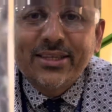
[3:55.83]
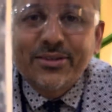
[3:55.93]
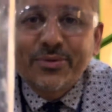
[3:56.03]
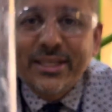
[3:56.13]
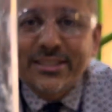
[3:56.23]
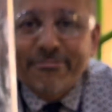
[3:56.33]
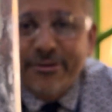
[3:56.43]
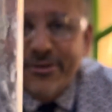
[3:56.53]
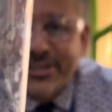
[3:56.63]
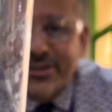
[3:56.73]
is we need to
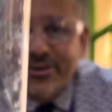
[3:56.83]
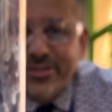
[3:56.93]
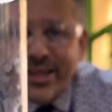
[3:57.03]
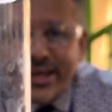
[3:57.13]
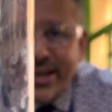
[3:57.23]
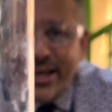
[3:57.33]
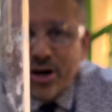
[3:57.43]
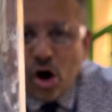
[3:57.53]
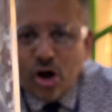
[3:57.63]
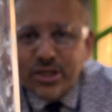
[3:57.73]
focus on that
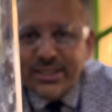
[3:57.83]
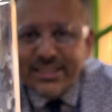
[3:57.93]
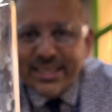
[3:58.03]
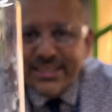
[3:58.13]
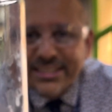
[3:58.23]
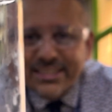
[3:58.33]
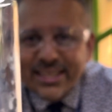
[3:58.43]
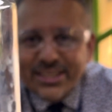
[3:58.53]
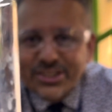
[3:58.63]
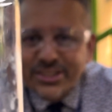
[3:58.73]

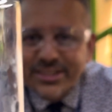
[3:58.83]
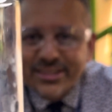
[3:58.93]
condensation.